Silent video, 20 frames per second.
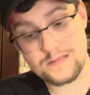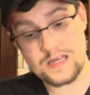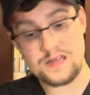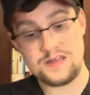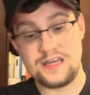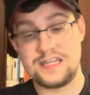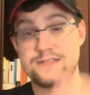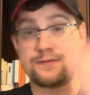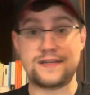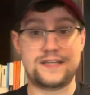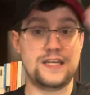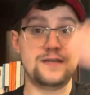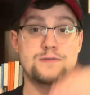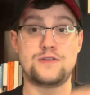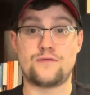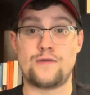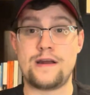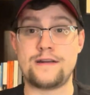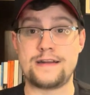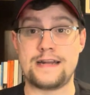that's my teams
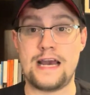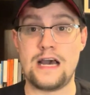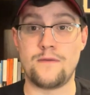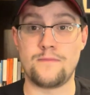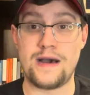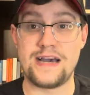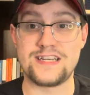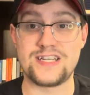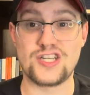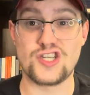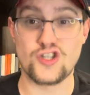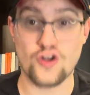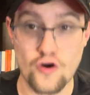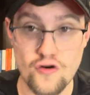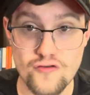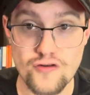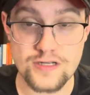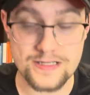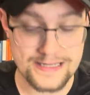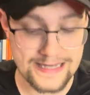to round it out. My
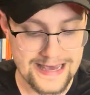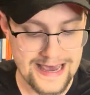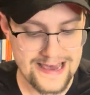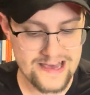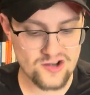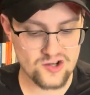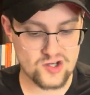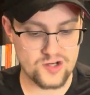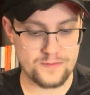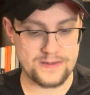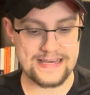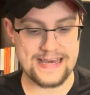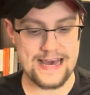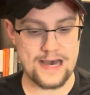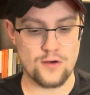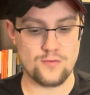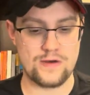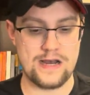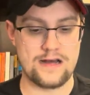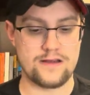starters in the AL should be
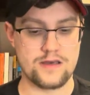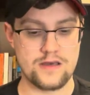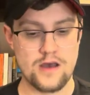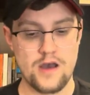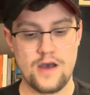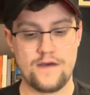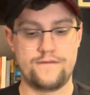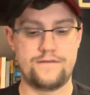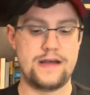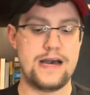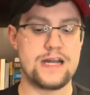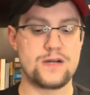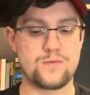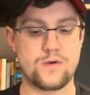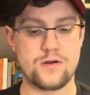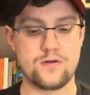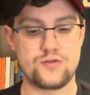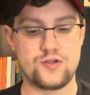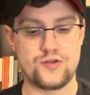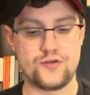Cal Raleigh, Vlad
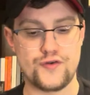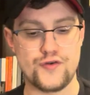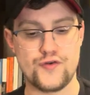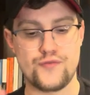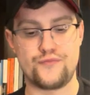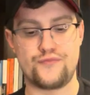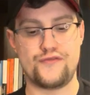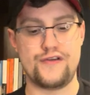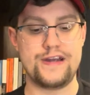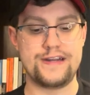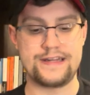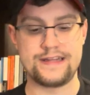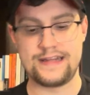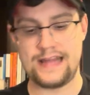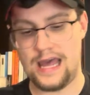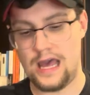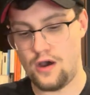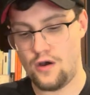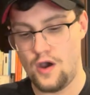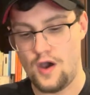Guerrero Jr., Brandon
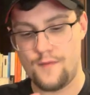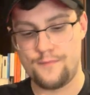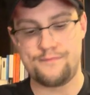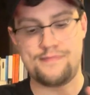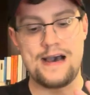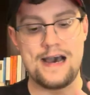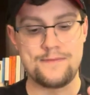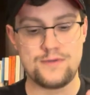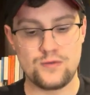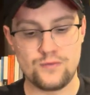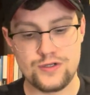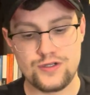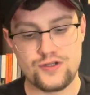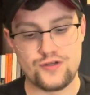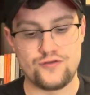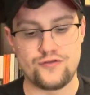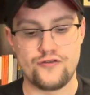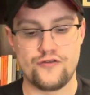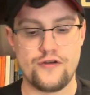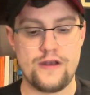Lau, Bobby Witt
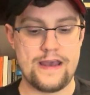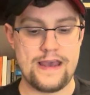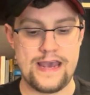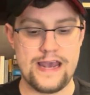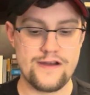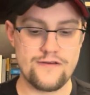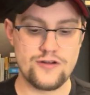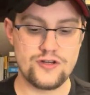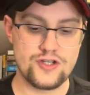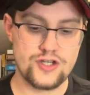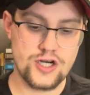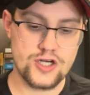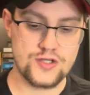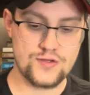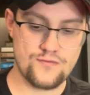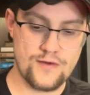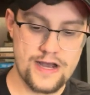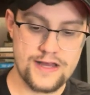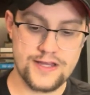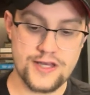Jr., Aaron Judge,
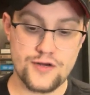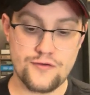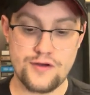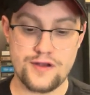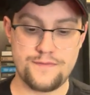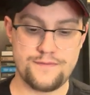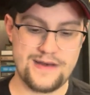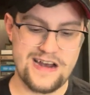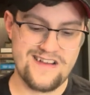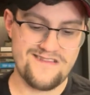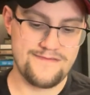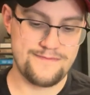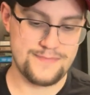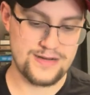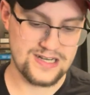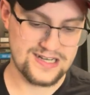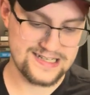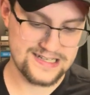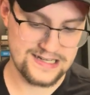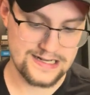Riley Green, Byron
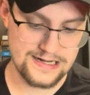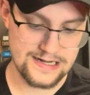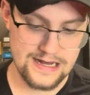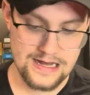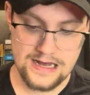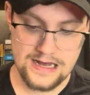Buxton,